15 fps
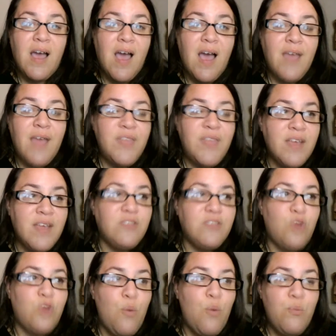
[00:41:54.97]
I think
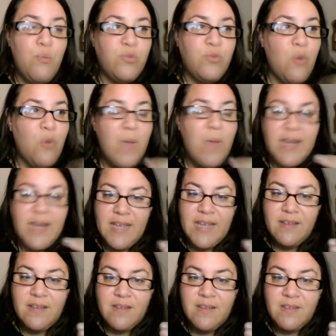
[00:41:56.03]
so
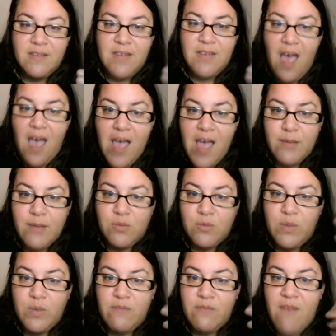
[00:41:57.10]
many times
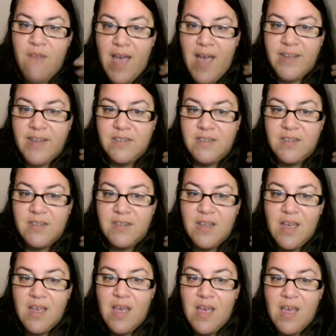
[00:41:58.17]
we find
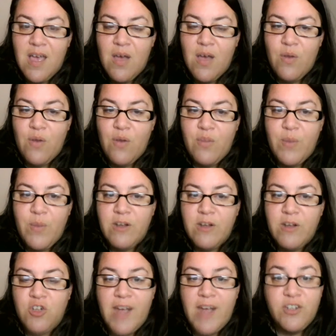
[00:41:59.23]
that we are
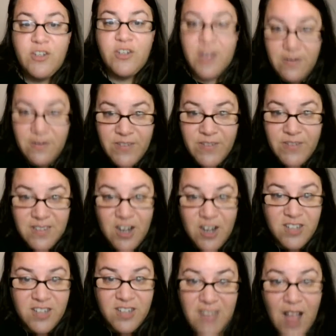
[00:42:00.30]
trying to convince
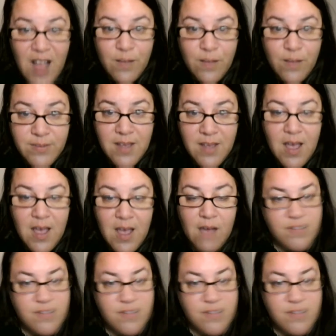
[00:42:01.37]
ourselves of